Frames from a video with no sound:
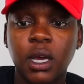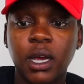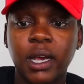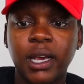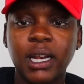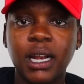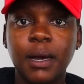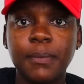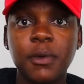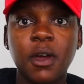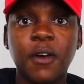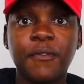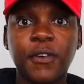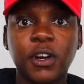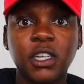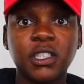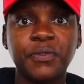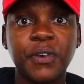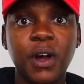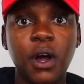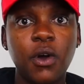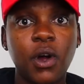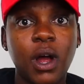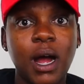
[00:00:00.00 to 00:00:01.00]
and I'm your first
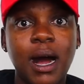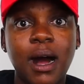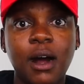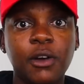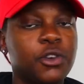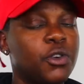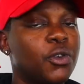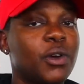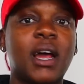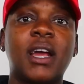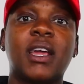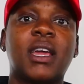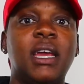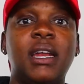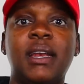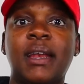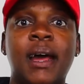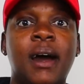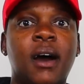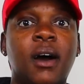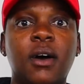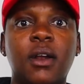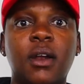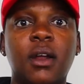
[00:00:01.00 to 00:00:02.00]
phone call, you're not getting
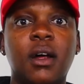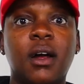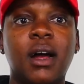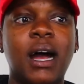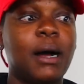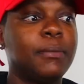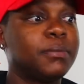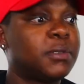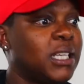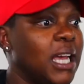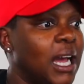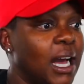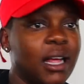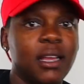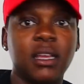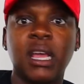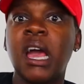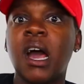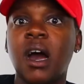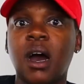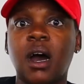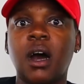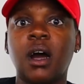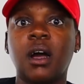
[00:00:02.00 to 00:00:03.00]
out. I'm telling,
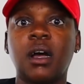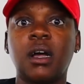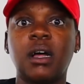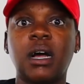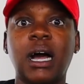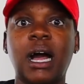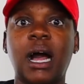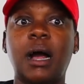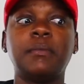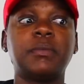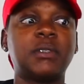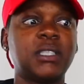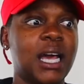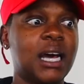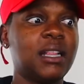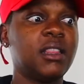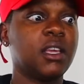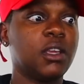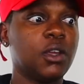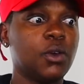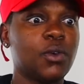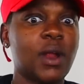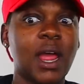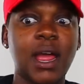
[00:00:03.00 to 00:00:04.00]
yeah, I'm
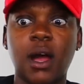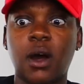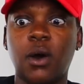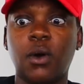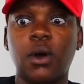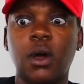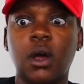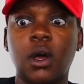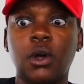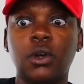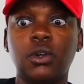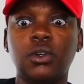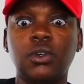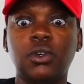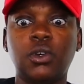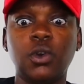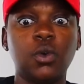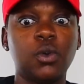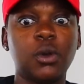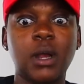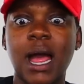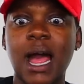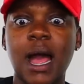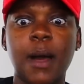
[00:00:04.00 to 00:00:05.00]
telling you now.
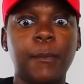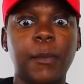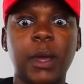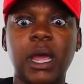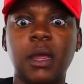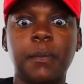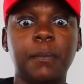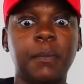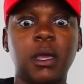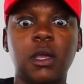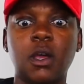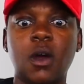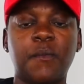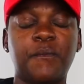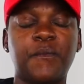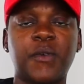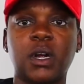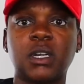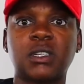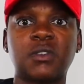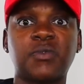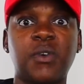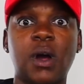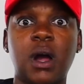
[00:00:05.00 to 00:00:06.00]
Do not make me your
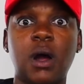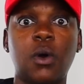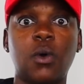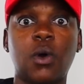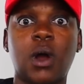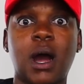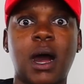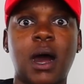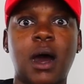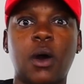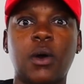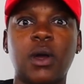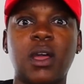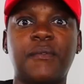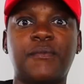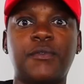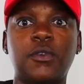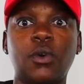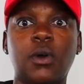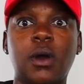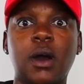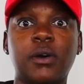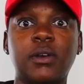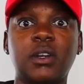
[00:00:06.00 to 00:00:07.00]
first phone call if
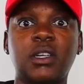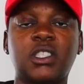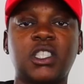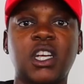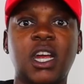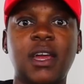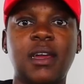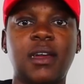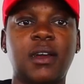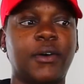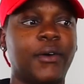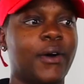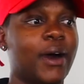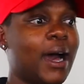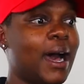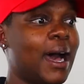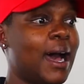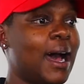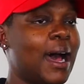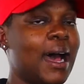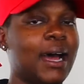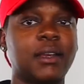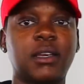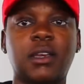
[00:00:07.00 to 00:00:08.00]
you go to jail.
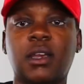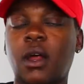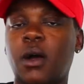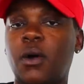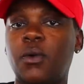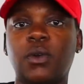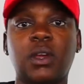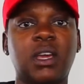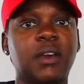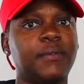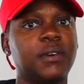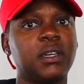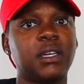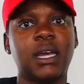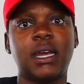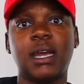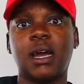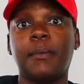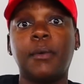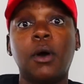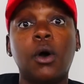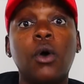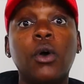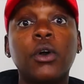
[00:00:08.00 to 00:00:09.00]
I don't give a
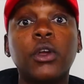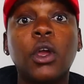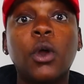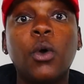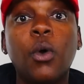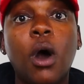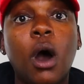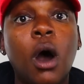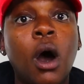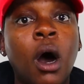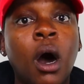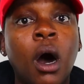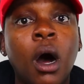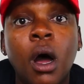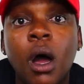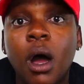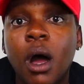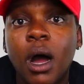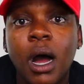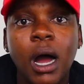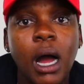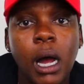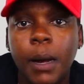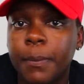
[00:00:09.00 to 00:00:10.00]
damn who you
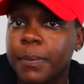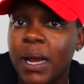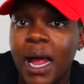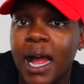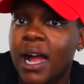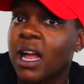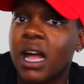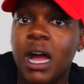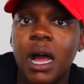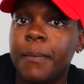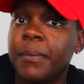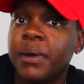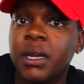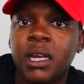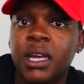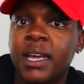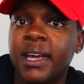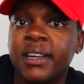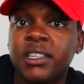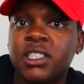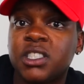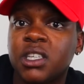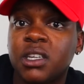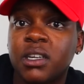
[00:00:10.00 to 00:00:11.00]
are. I'm not coming to
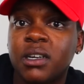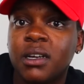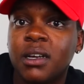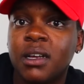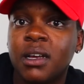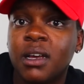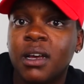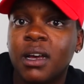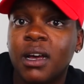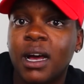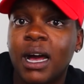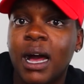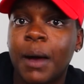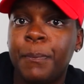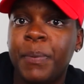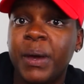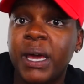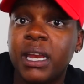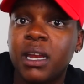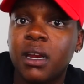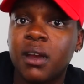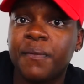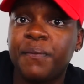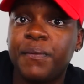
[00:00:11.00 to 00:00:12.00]
get you. I
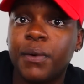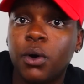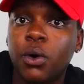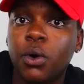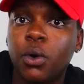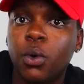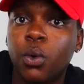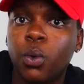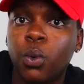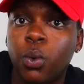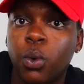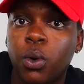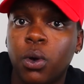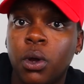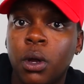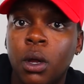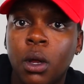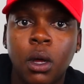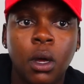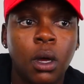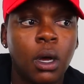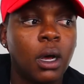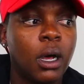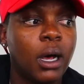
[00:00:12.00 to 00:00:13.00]
pity the
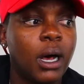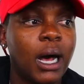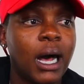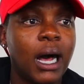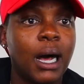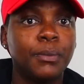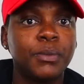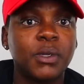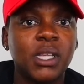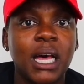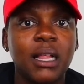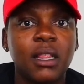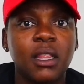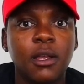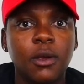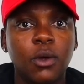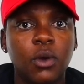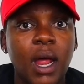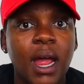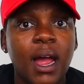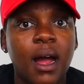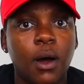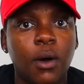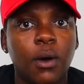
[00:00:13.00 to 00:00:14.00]
fool. I'm telling you
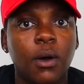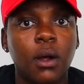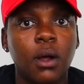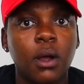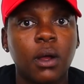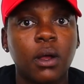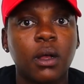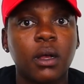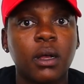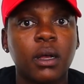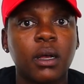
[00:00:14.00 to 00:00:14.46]
now.